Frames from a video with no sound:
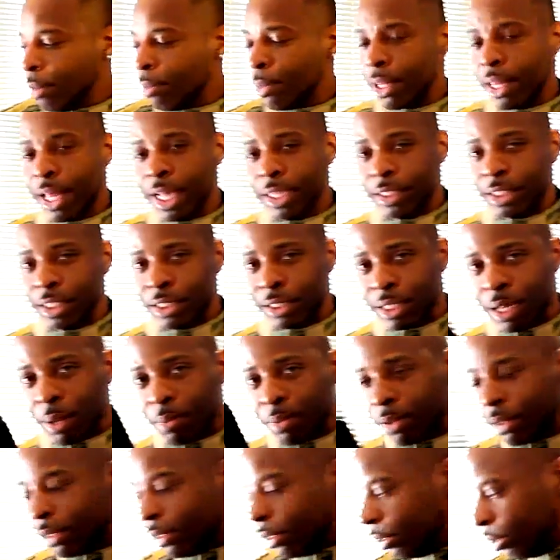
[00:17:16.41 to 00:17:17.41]
but that's just
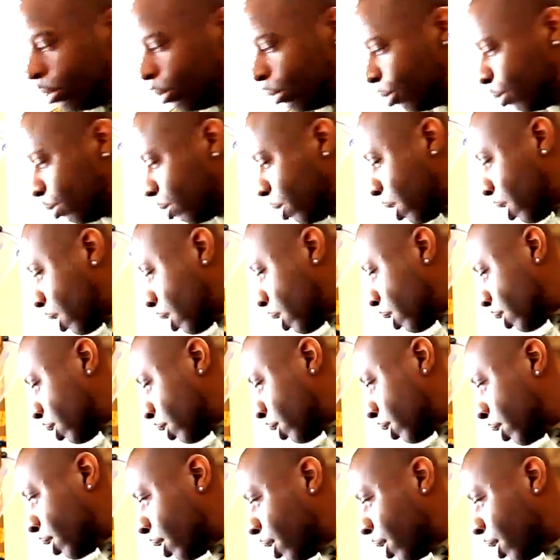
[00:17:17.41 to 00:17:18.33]
something to